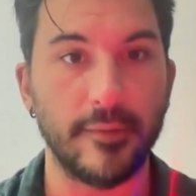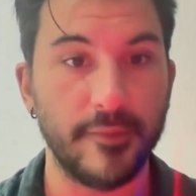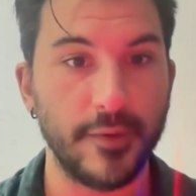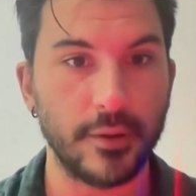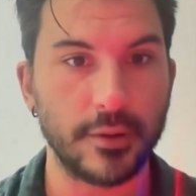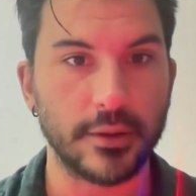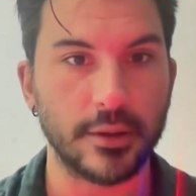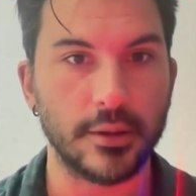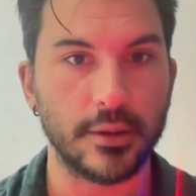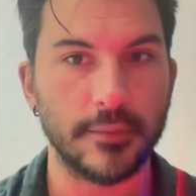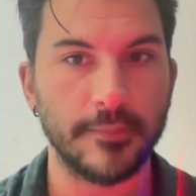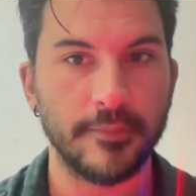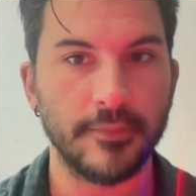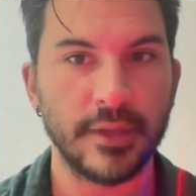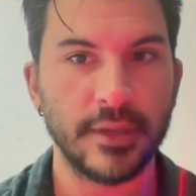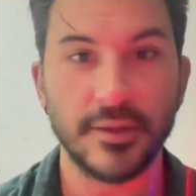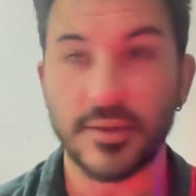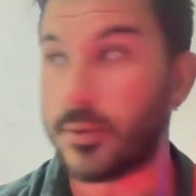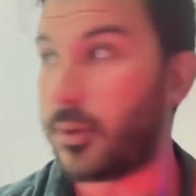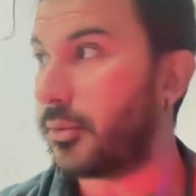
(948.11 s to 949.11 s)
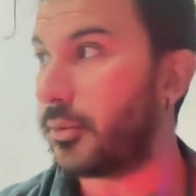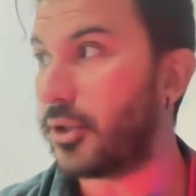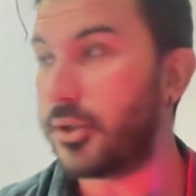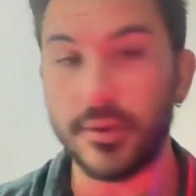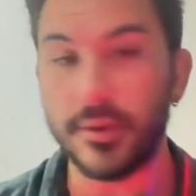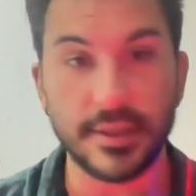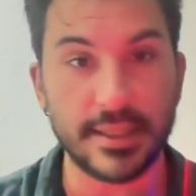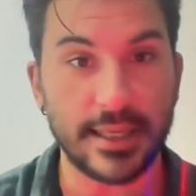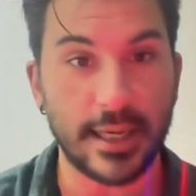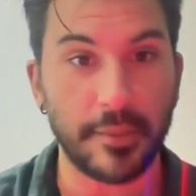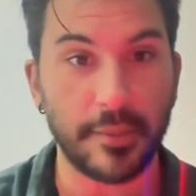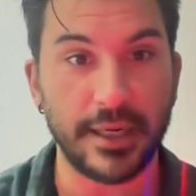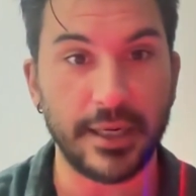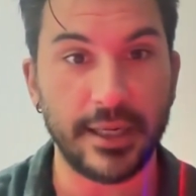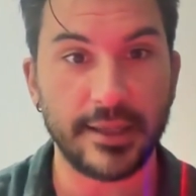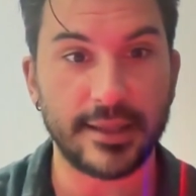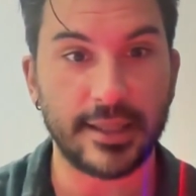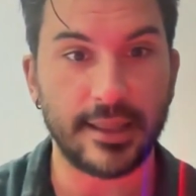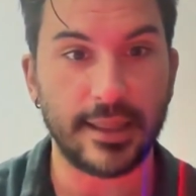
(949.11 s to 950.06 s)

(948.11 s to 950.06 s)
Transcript: a filter. So what I'm going to do is I'm going to hit